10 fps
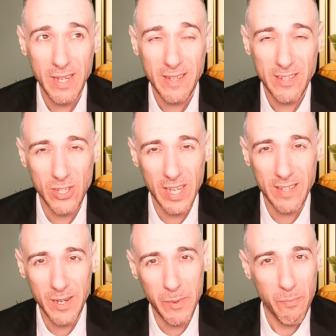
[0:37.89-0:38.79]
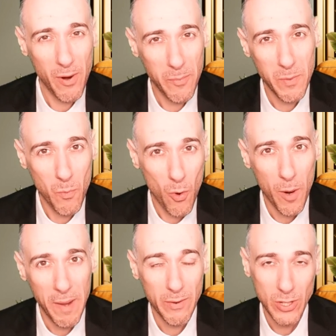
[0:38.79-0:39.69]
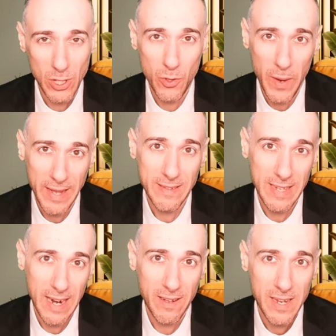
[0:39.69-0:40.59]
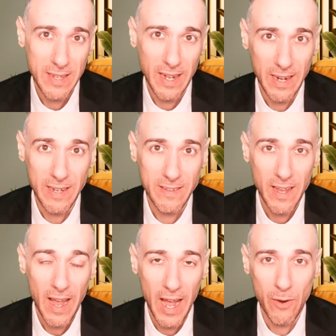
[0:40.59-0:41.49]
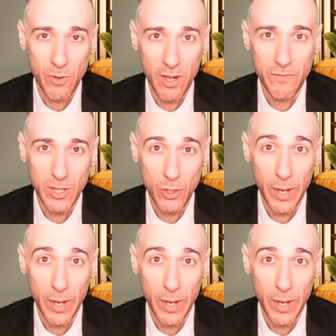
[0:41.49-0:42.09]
let's just say, it's going to be probably more about US data than it is out of the